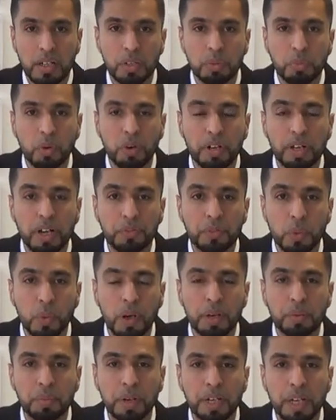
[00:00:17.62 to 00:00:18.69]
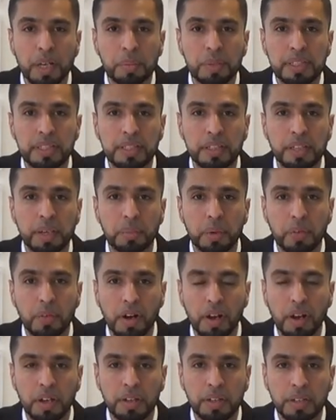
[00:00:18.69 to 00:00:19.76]
Good morning everyone, my name is Saqib
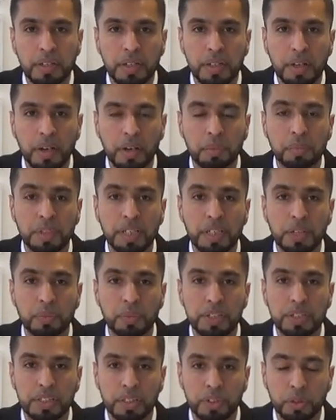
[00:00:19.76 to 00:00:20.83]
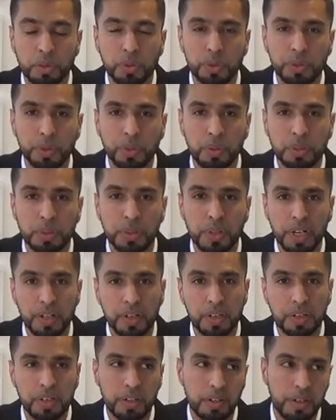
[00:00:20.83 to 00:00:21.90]
Ryan. I'm the resident crude oil
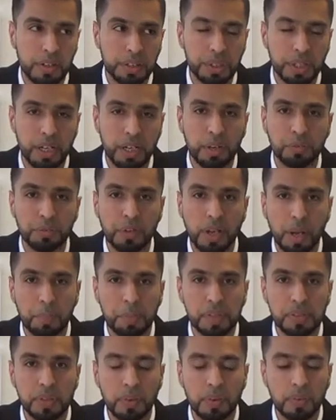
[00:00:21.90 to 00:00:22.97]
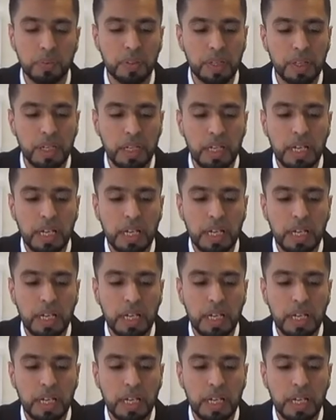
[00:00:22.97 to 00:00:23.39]
trader here at JNF Capital.